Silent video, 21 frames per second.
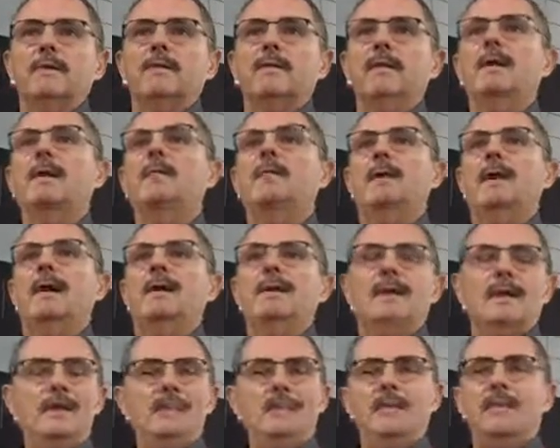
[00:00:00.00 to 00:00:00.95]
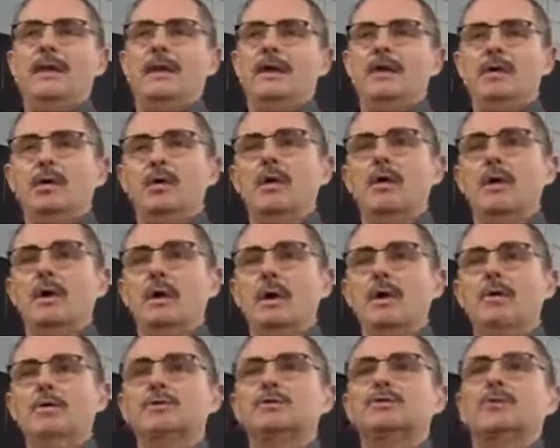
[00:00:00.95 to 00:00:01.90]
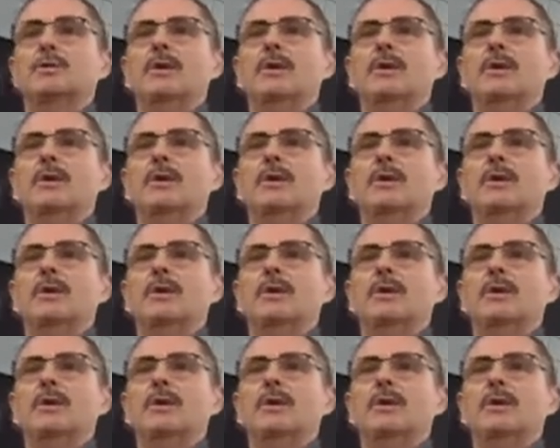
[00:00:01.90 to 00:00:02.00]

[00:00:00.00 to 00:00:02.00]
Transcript: Think about keeping that door closed